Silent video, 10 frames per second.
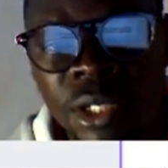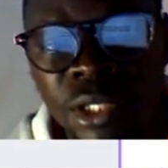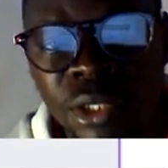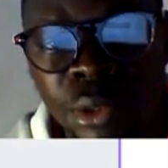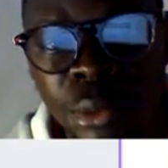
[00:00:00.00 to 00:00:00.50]

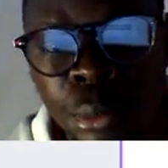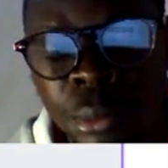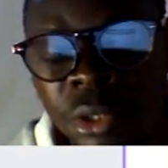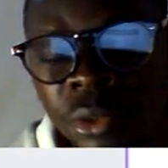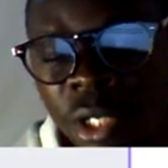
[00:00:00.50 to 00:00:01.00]
But you
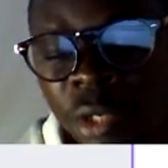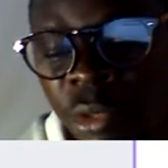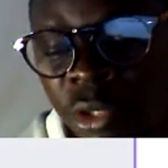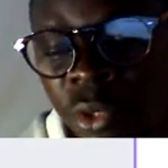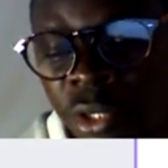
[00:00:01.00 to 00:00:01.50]
can make your
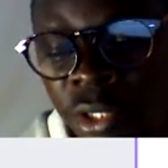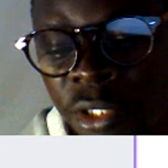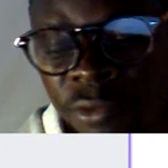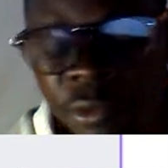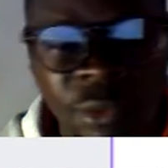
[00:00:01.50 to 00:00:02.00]
changes from the
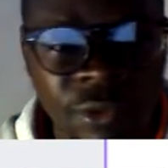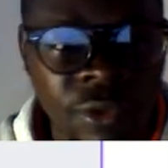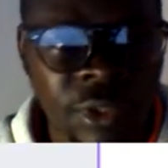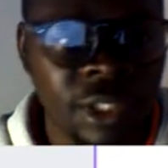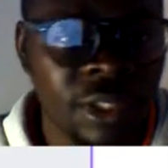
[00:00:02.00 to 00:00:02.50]
front end.
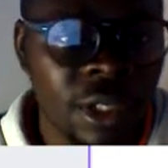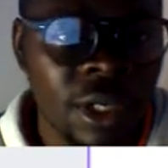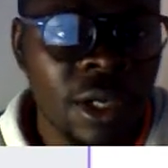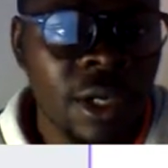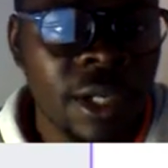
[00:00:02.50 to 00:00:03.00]

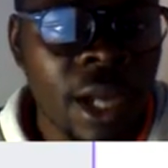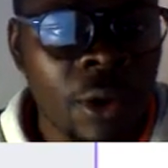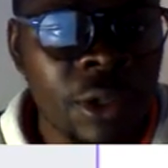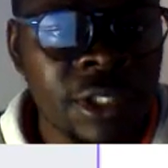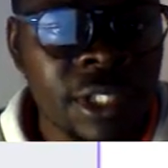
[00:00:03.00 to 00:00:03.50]
Now, is there
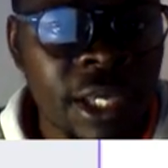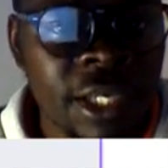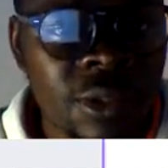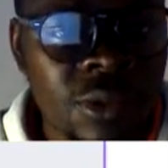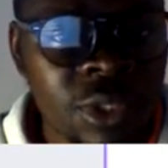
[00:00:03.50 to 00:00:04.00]
any
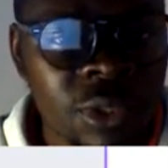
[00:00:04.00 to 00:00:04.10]
question?